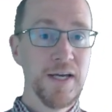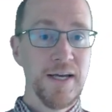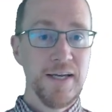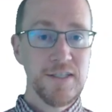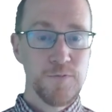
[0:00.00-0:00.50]

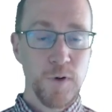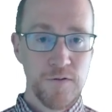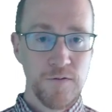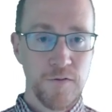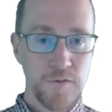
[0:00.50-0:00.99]
It is one
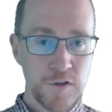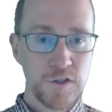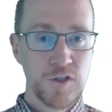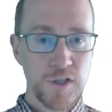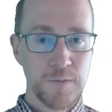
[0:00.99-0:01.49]
of the
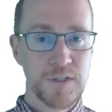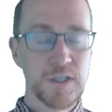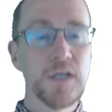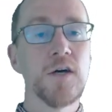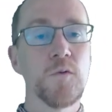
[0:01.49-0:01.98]
first chips
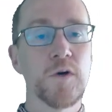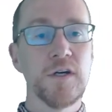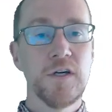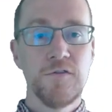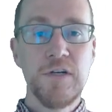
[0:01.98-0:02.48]
where
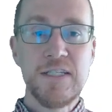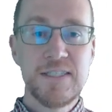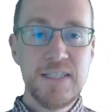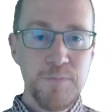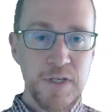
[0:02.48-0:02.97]
really
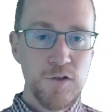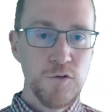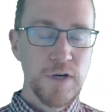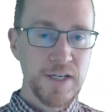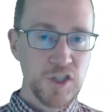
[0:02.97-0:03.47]
CPU
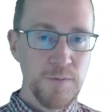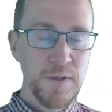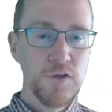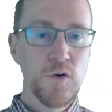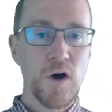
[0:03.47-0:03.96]
and
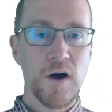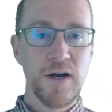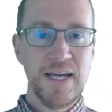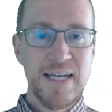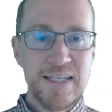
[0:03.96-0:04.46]
GPU are
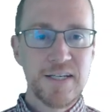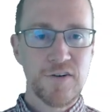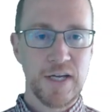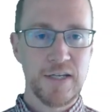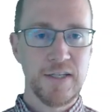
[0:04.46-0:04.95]

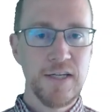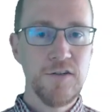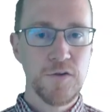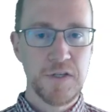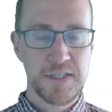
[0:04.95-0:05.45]
integrated
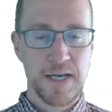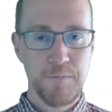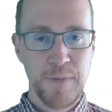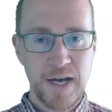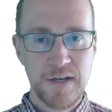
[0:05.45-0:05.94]
into the same
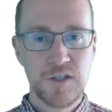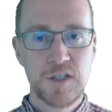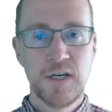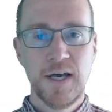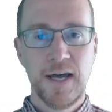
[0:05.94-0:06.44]
package
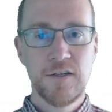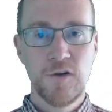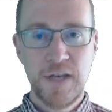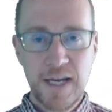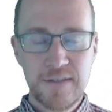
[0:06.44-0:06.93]
and
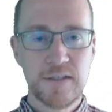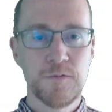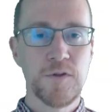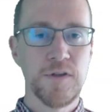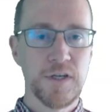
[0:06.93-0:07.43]
connected
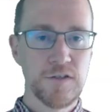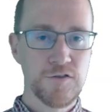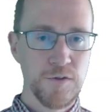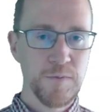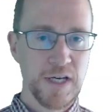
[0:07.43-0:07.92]
with an
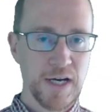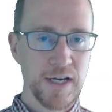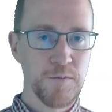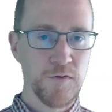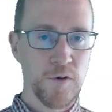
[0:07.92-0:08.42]
extremely high
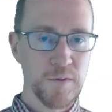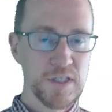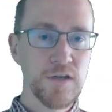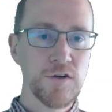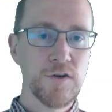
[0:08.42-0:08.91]
performance
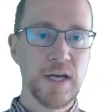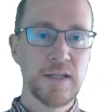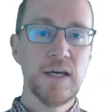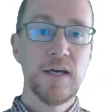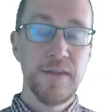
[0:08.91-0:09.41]
interconnect
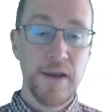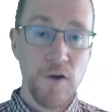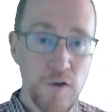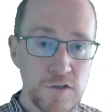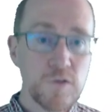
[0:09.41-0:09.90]
that
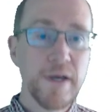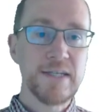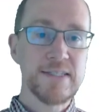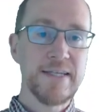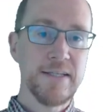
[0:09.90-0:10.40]
also
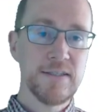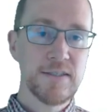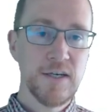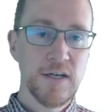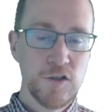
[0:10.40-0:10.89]
extends
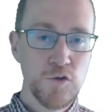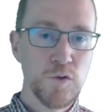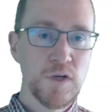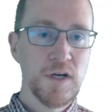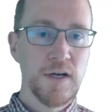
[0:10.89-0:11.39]
to
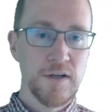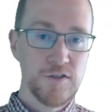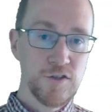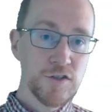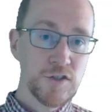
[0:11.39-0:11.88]
a
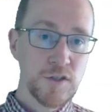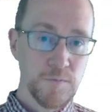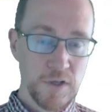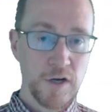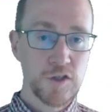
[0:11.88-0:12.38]
system,
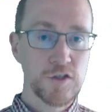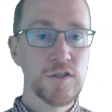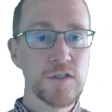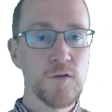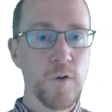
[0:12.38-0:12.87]
larger
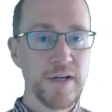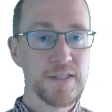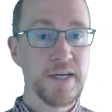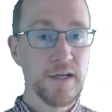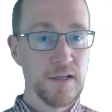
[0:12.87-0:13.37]
system-wide
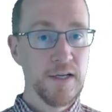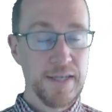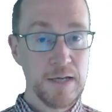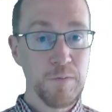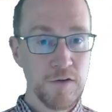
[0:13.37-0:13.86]
scale,
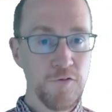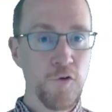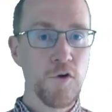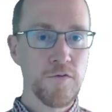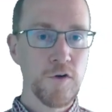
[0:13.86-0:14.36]
namely
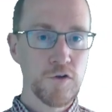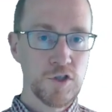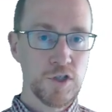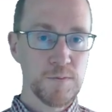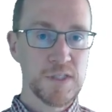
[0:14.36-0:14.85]
4 of those
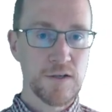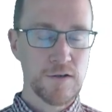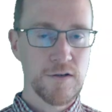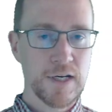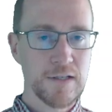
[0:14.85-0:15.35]
chips
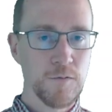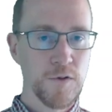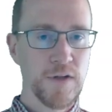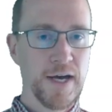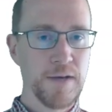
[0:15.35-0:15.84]
interconnected with
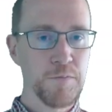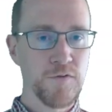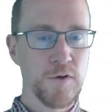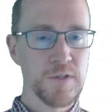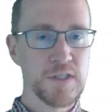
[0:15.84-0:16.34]
a high
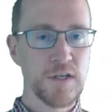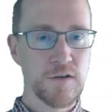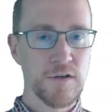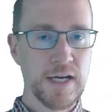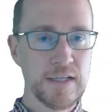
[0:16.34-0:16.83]
performance
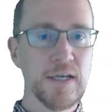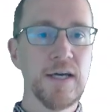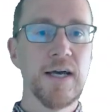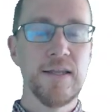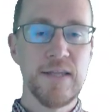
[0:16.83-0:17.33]
interconnect,
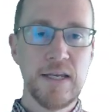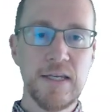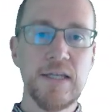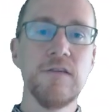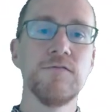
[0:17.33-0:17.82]
and then
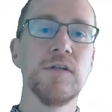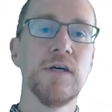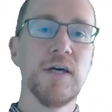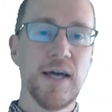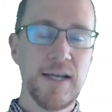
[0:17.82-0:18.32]
even
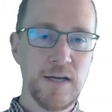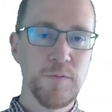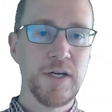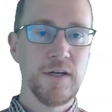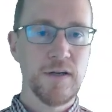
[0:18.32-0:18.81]

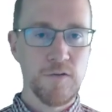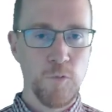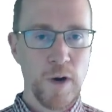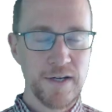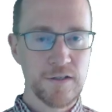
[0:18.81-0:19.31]
enabling a
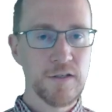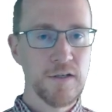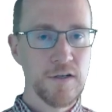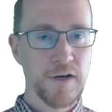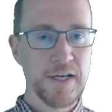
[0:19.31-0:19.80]
wider
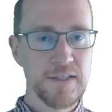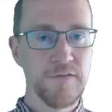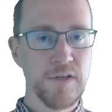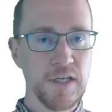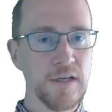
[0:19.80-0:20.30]

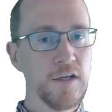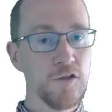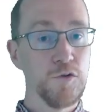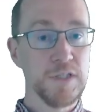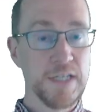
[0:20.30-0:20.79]
connectivity
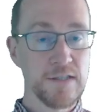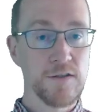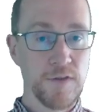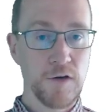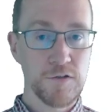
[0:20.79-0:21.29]
to tens of
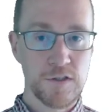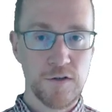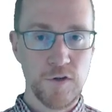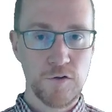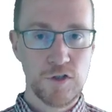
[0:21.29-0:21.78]
thousands of
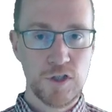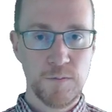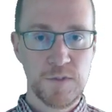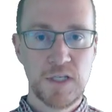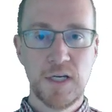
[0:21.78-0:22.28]
those
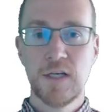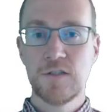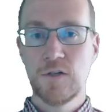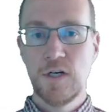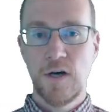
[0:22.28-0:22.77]
chips.
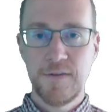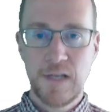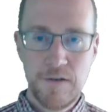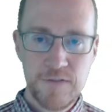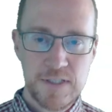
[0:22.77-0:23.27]
So on the
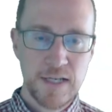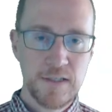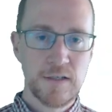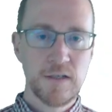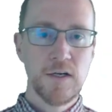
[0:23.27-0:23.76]
left side
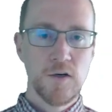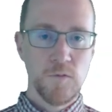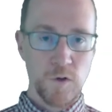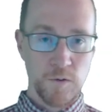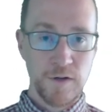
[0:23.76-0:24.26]
here,
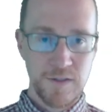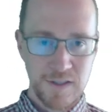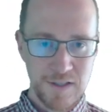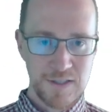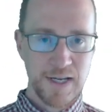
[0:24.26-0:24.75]
well, in
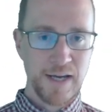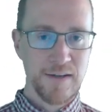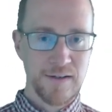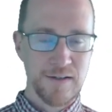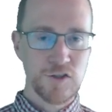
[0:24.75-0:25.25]
this die
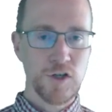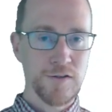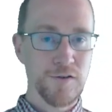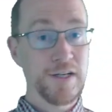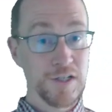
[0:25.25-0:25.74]
shot,
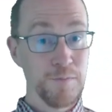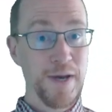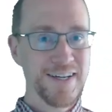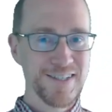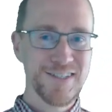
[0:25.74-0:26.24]
or actually
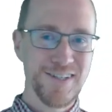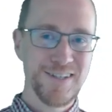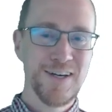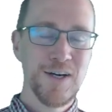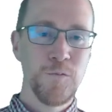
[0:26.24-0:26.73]
package shot,
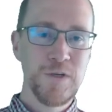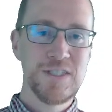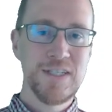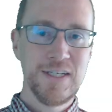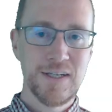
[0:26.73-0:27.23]
we
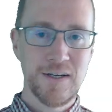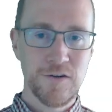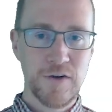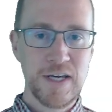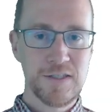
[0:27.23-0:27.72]
see a
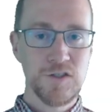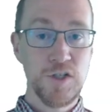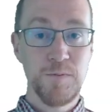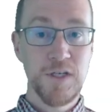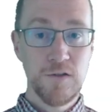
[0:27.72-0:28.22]
Grace
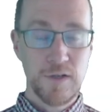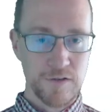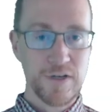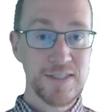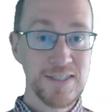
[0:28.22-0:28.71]

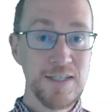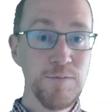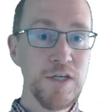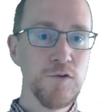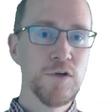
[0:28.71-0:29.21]

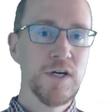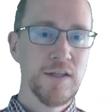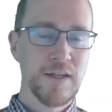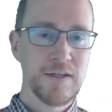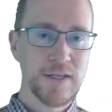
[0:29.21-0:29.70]
CPU
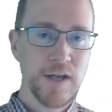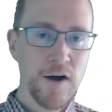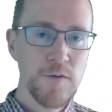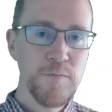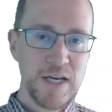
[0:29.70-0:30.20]
that is an
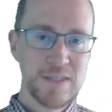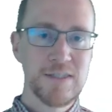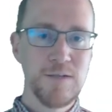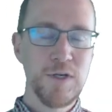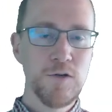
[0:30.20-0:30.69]
ARM-based
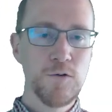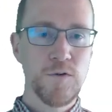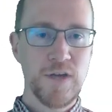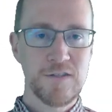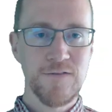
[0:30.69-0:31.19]
CPU
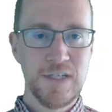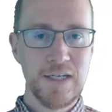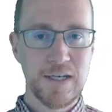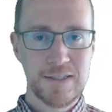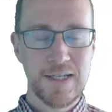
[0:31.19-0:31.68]
with SVE
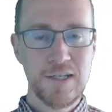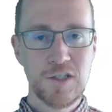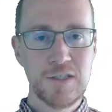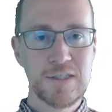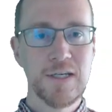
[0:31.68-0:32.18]

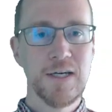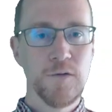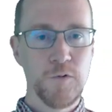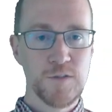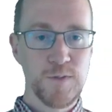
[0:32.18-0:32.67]
extensions,
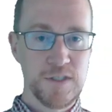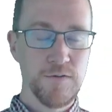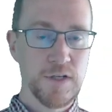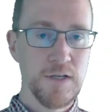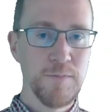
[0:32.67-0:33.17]
was
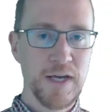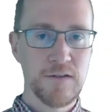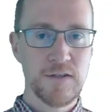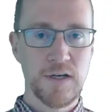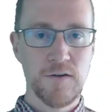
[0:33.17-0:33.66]
specifically made
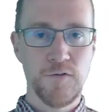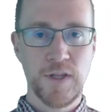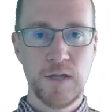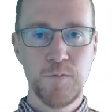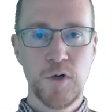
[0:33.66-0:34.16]
for
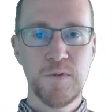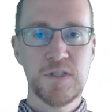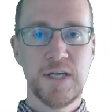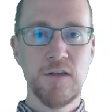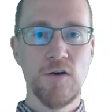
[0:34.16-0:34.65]
that purpose,
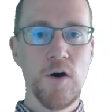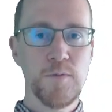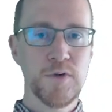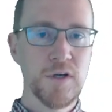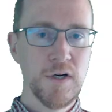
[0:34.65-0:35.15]
and the
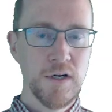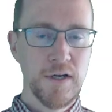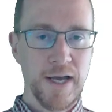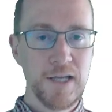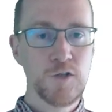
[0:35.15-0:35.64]
Hopper
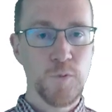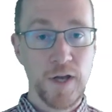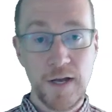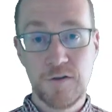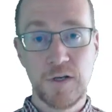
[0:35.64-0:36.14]

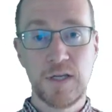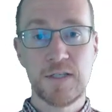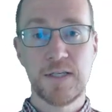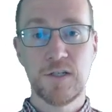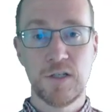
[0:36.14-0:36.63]
H100
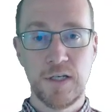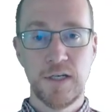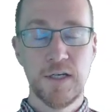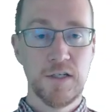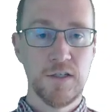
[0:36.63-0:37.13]
essentially
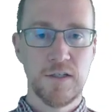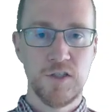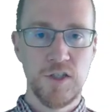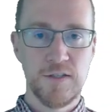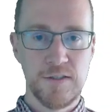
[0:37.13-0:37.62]

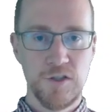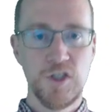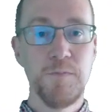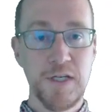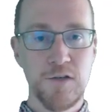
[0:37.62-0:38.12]

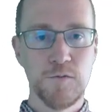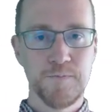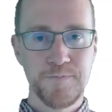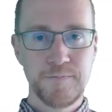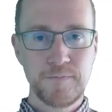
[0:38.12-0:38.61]
GPU.
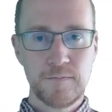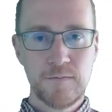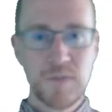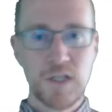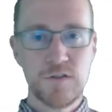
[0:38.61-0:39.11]
So